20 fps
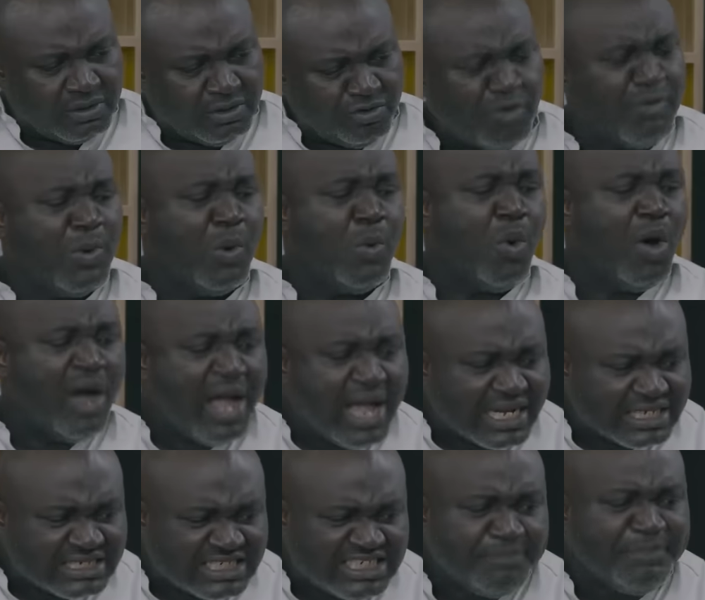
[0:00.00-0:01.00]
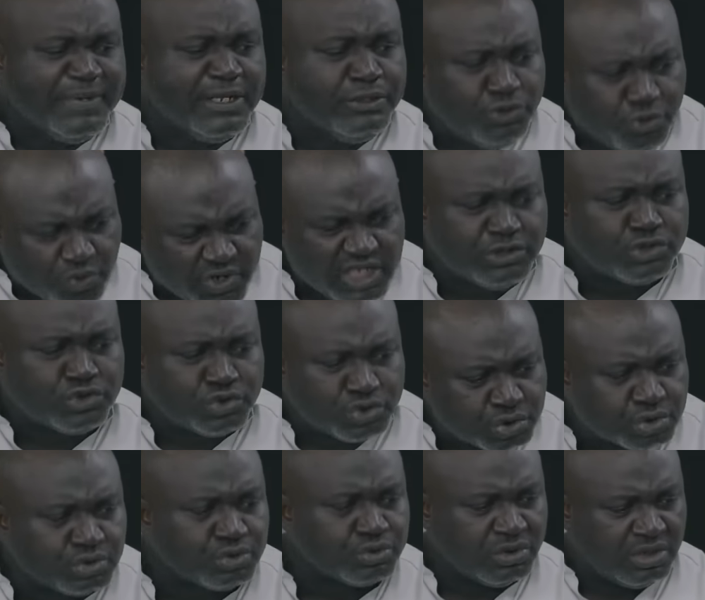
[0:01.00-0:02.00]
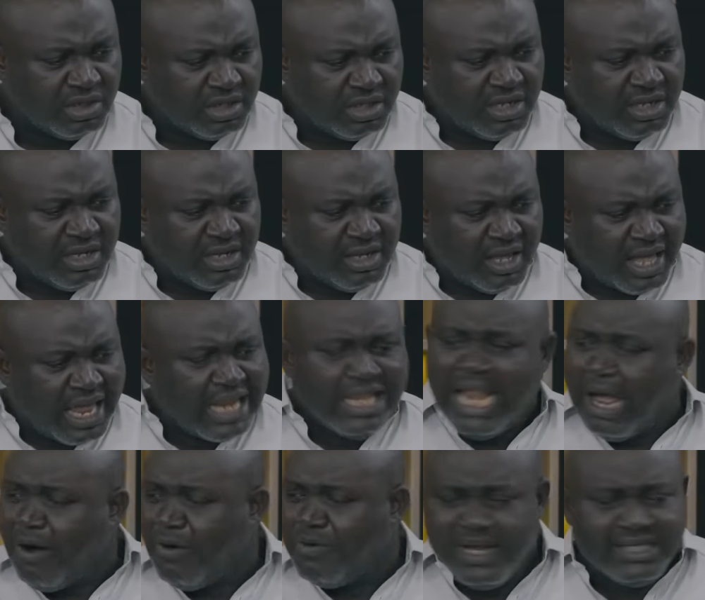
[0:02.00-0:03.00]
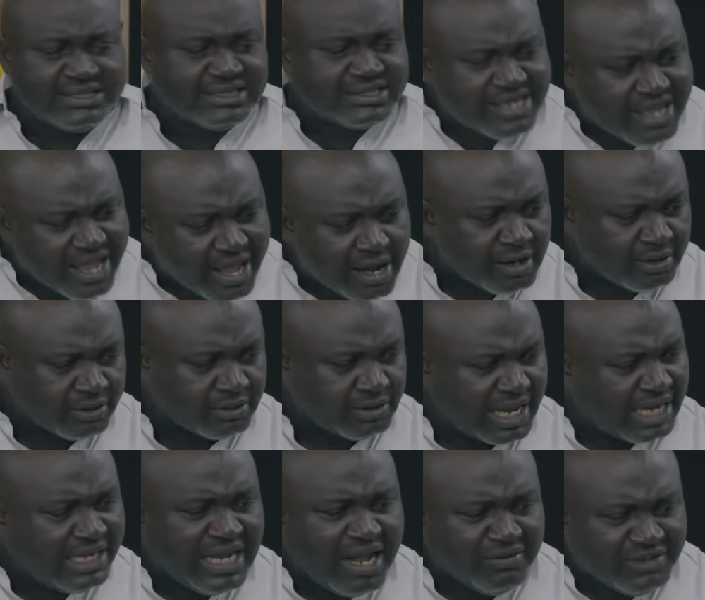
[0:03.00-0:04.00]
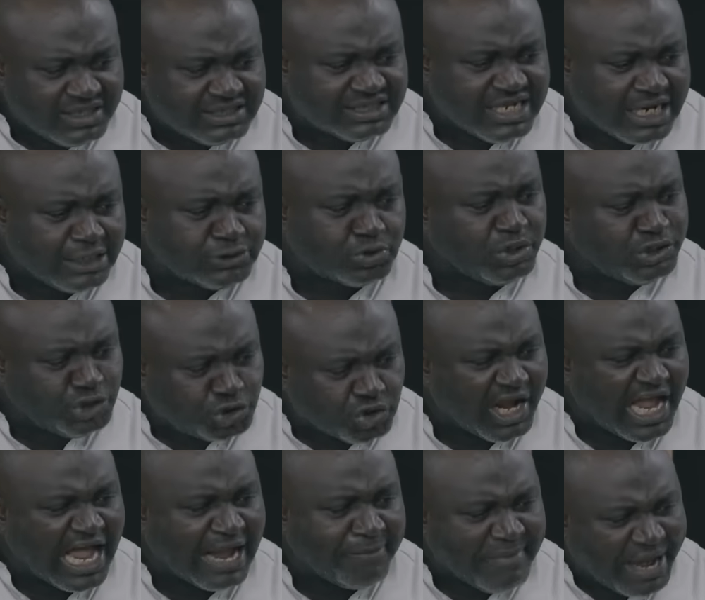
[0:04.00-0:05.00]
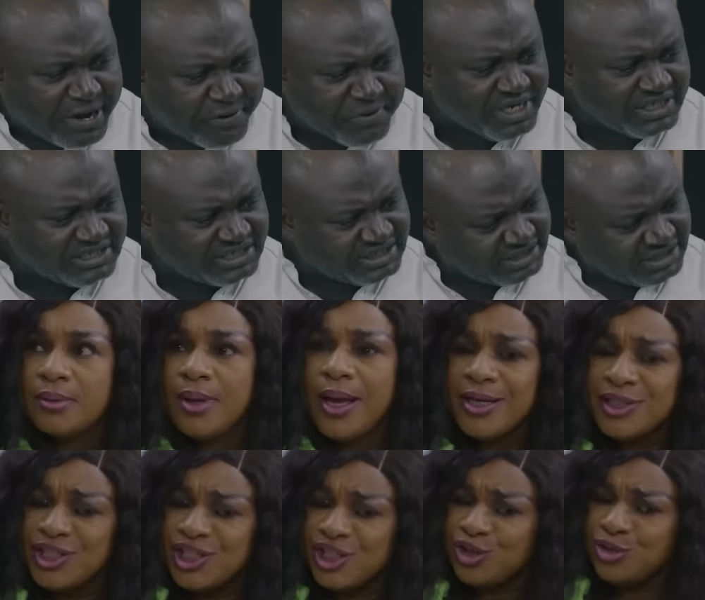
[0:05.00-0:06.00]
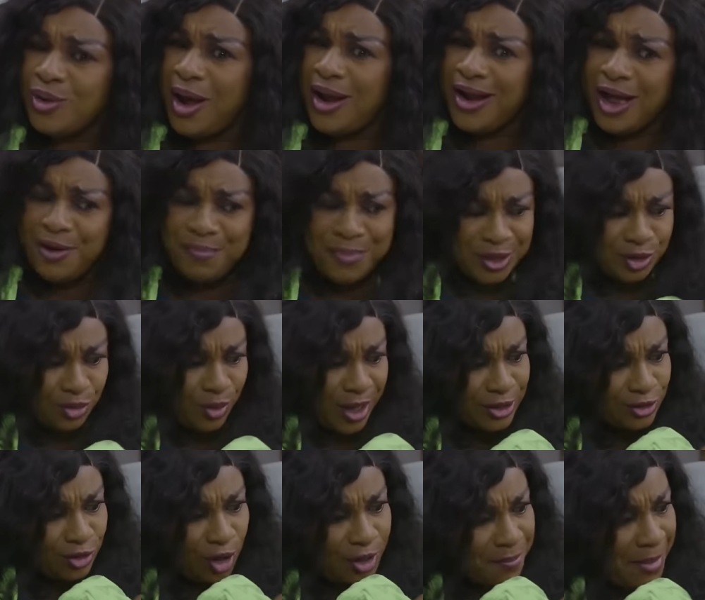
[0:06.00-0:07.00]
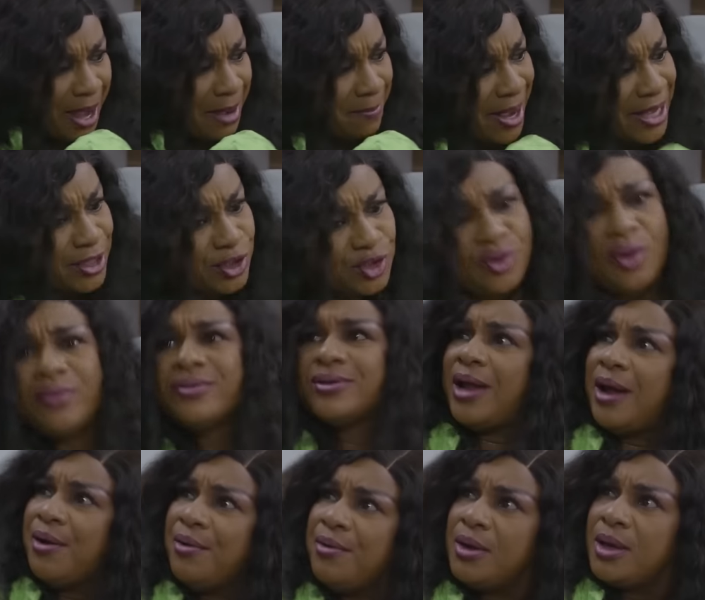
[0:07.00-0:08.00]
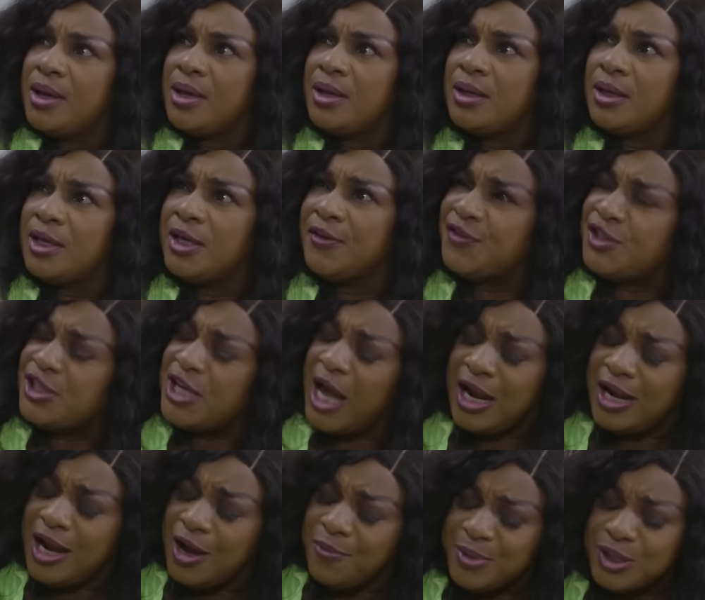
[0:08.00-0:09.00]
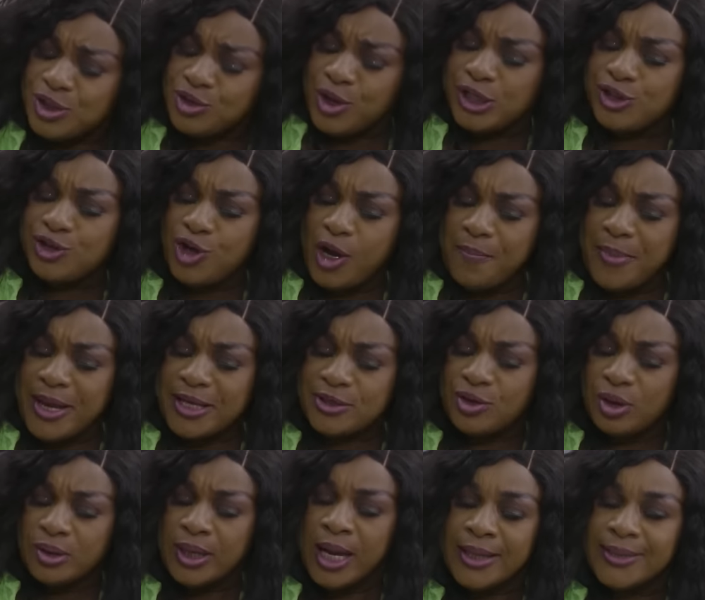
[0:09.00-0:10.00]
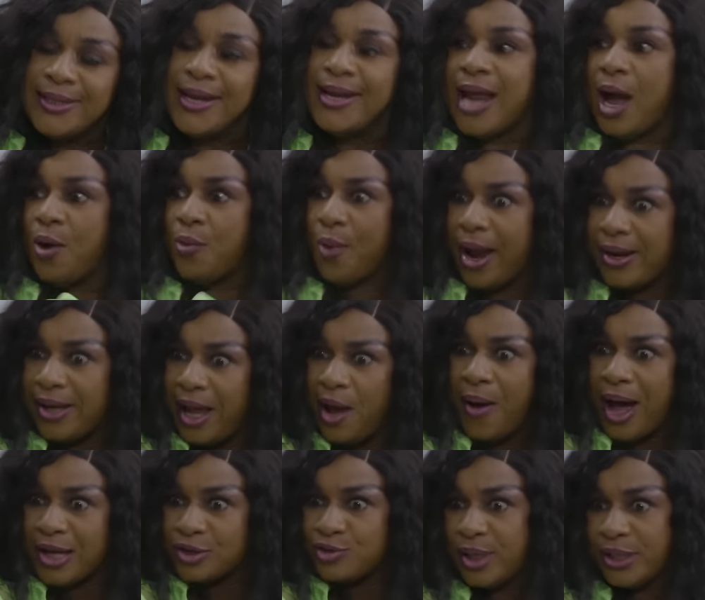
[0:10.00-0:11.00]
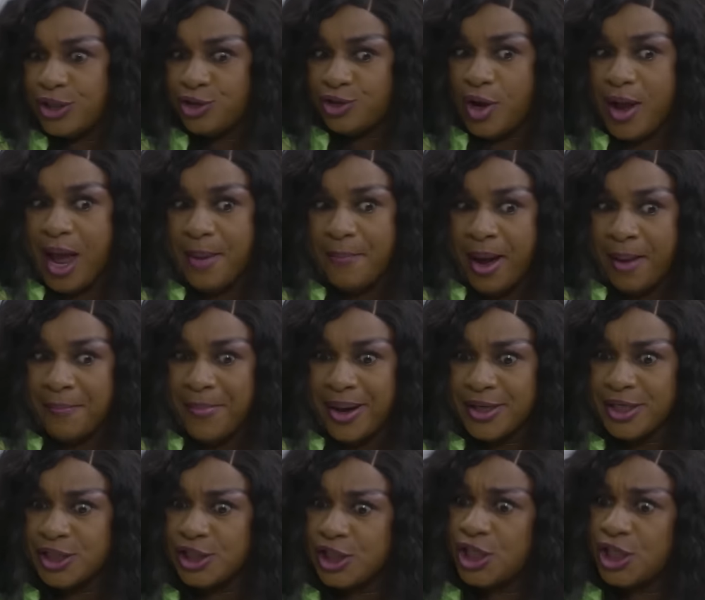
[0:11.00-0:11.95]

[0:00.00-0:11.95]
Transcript: Norma, what has she been doing to you? Allow this girl to enjoy her marriage. And she should allow me to enjoy my son now. If she allow me to enjoy my son, then I will allow her to enjoy her marriage.